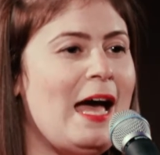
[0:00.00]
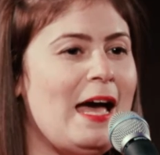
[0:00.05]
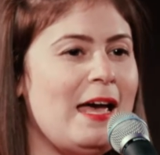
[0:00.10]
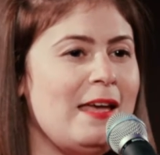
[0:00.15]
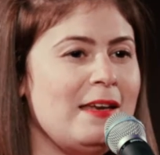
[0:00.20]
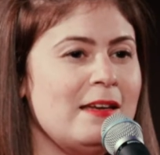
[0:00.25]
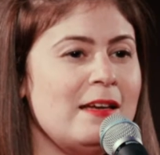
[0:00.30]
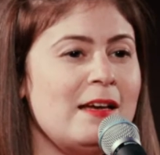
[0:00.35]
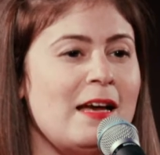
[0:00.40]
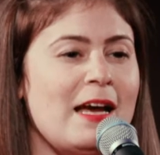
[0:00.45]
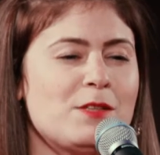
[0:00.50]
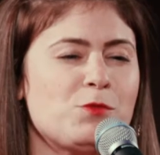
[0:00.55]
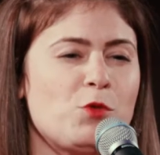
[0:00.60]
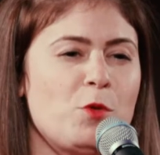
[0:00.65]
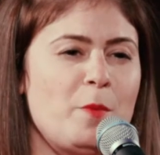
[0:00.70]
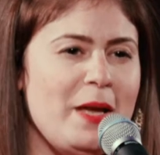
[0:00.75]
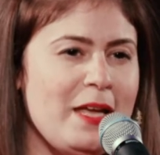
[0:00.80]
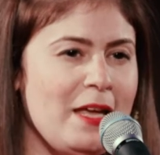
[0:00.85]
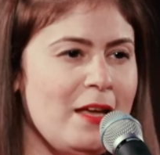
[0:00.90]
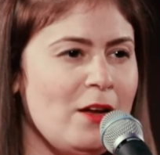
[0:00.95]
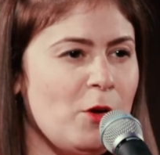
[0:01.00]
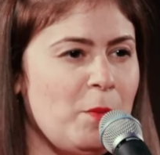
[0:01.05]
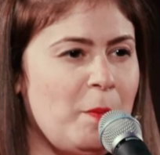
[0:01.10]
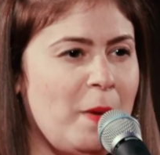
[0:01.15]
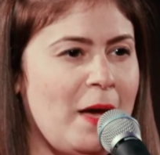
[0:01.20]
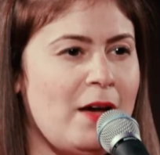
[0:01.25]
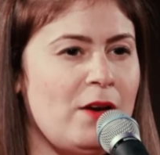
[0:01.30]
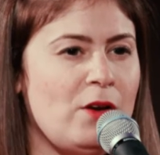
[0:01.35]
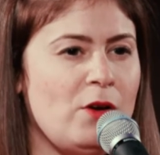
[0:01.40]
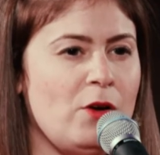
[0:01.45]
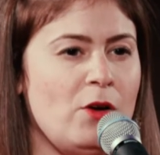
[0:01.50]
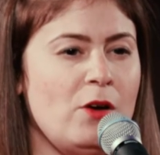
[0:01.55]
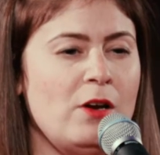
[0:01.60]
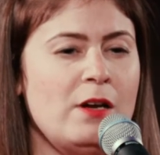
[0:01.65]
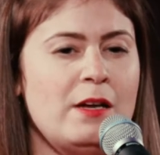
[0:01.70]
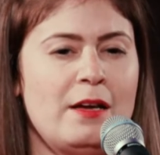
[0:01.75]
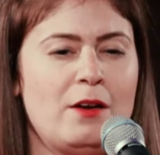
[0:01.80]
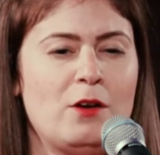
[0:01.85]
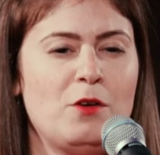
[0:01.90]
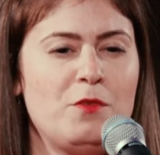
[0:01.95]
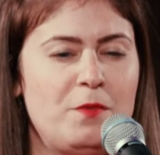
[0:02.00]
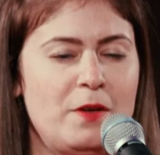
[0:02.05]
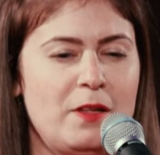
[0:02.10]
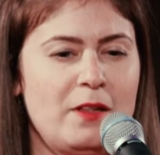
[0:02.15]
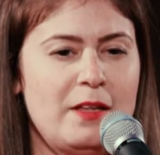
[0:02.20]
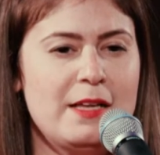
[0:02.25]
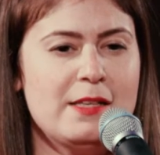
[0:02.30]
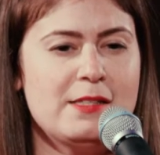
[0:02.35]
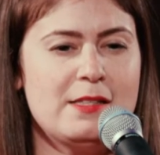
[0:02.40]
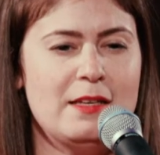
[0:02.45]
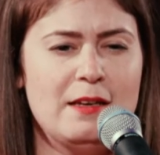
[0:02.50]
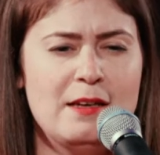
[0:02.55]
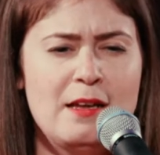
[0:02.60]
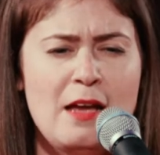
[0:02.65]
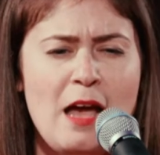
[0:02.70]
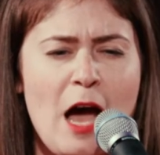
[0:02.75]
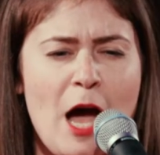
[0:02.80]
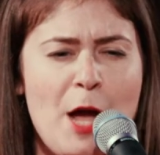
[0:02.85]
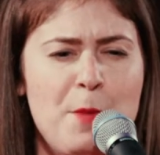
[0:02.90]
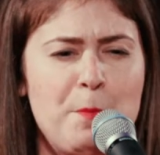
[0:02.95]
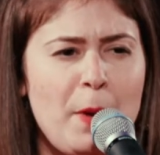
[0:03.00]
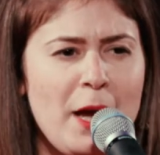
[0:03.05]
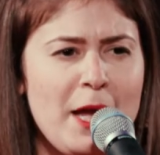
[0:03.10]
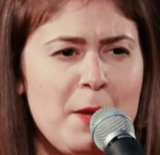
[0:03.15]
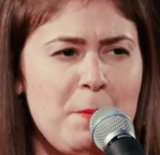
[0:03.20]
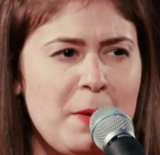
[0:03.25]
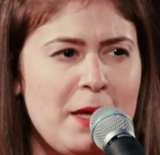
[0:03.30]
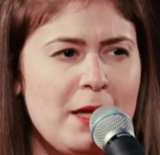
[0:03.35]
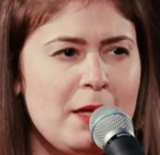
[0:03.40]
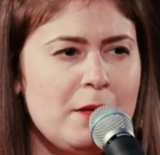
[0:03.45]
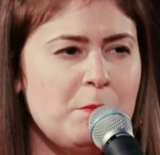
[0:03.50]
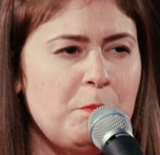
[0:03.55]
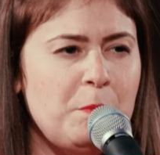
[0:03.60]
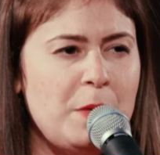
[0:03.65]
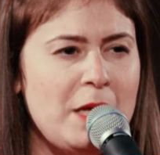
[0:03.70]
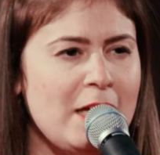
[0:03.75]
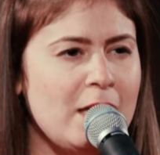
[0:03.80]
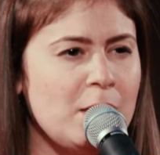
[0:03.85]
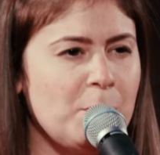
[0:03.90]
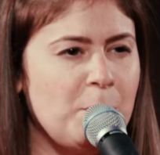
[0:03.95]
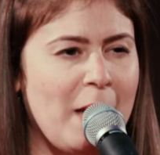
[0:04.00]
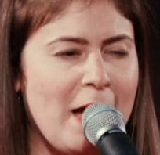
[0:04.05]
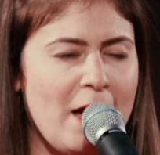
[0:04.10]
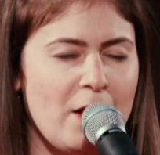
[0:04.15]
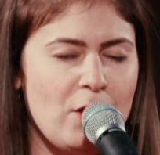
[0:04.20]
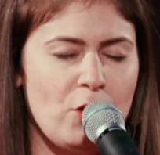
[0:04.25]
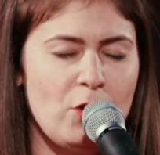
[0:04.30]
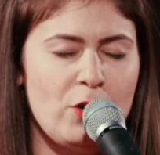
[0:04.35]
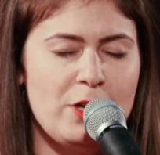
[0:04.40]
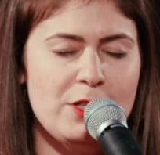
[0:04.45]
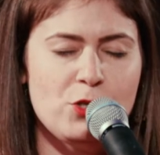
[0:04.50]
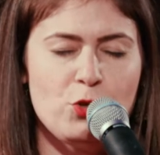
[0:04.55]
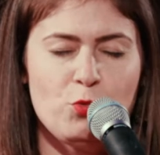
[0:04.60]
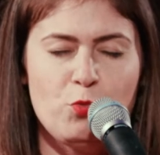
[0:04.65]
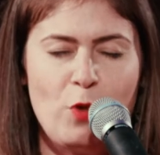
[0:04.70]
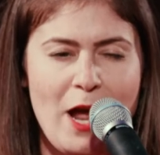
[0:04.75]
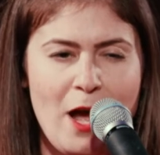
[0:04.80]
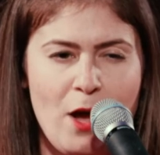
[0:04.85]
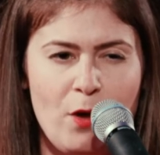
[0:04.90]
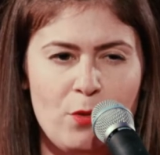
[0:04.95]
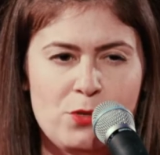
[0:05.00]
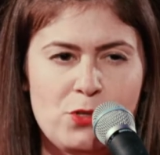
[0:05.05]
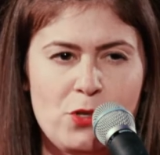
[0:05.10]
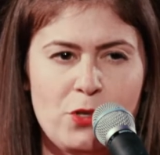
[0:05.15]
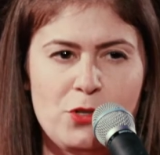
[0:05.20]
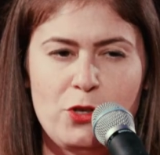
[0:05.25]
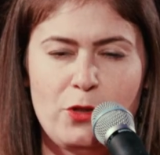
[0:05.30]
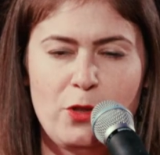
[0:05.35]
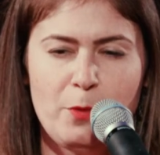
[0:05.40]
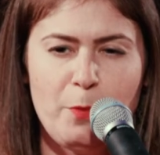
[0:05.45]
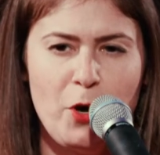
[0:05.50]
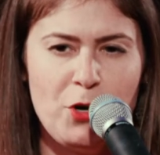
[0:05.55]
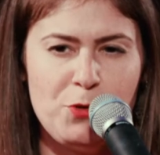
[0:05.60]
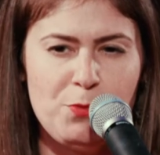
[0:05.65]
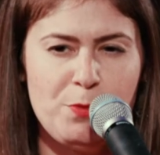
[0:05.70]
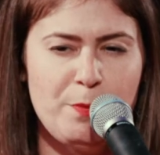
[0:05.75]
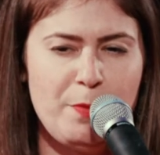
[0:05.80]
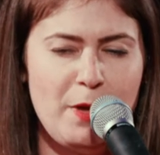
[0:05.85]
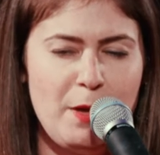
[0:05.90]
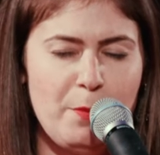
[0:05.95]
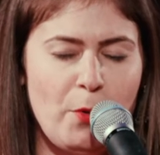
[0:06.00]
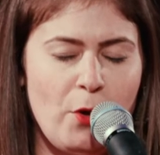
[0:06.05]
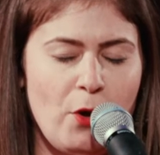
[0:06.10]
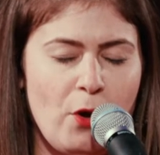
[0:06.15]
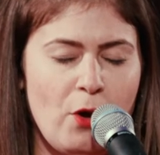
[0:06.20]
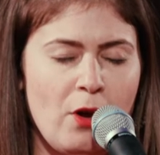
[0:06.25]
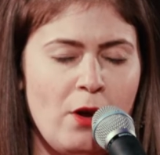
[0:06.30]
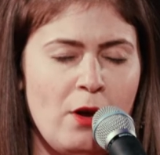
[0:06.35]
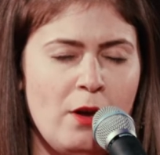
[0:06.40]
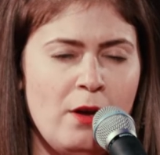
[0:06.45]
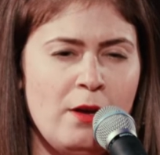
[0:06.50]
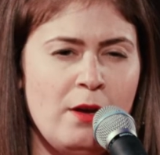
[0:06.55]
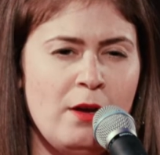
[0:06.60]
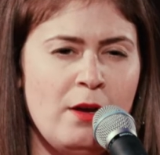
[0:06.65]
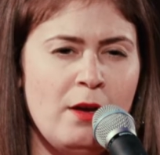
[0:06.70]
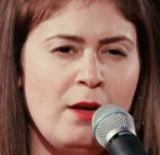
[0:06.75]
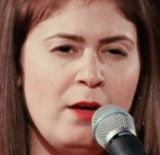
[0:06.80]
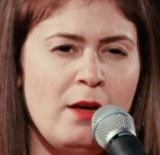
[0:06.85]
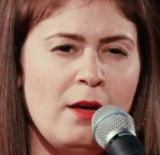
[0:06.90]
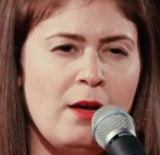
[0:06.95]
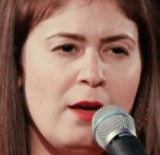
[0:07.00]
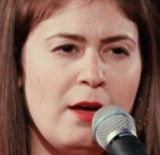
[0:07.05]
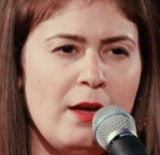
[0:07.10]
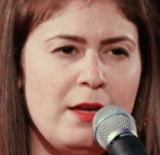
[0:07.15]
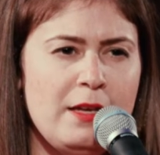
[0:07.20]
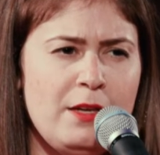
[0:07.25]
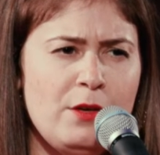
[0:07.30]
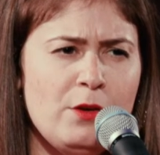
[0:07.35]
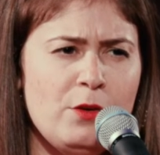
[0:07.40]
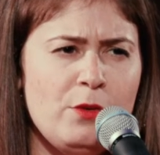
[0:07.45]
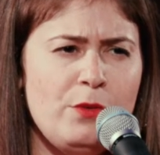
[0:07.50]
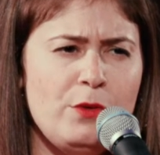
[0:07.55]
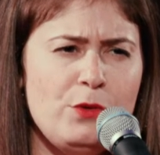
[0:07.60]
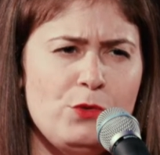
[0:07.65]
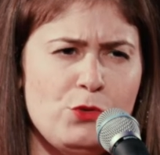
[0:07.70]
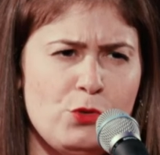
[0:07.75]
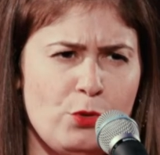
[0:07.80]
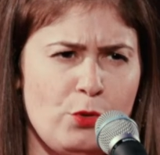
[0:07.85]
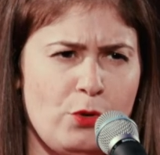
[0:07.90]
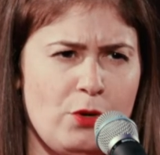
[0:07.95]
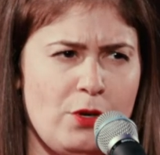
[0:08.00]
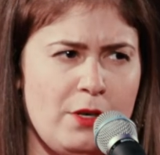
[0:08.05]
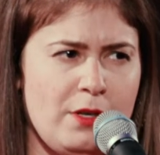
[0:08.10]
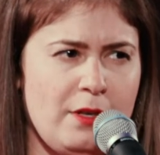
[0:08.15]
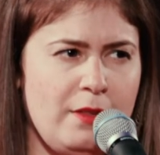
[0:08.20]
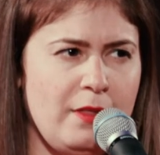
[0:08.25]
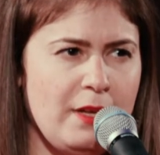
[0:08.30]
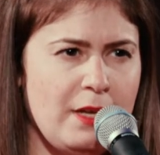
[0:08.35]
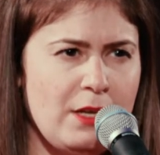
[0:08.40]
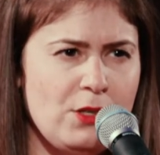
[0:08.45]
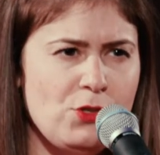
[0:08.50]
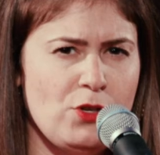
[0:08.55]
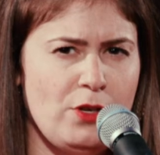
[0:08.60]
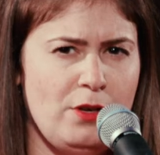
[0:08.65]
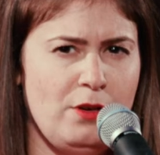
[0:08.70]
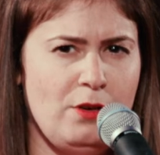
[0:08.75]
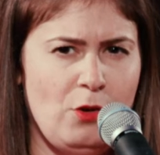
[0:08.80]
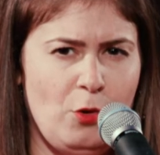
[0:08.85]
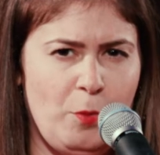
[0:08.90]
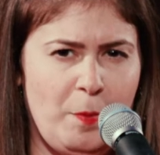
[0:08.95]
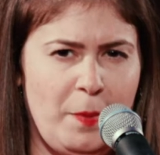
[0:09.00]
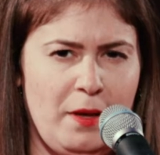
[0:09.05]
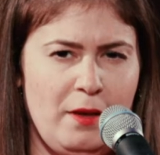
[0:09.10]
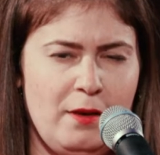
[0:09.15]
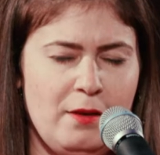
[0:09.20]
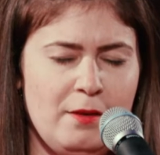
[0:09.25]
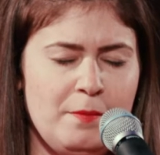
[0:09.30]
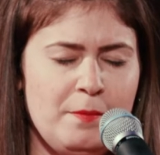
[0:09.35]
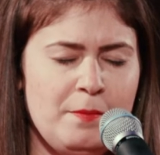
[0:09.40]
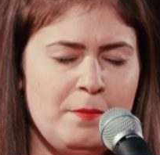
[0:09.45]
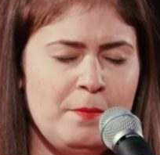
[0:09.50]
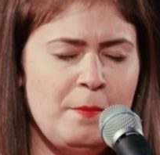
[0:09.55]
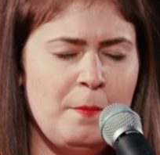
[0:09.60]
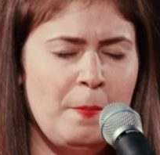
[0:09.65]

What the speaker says: And as we're making our batter and our fillings, and I'm piping pink batter into rounds onto the parchment paper, I hear the door to the kitchen open.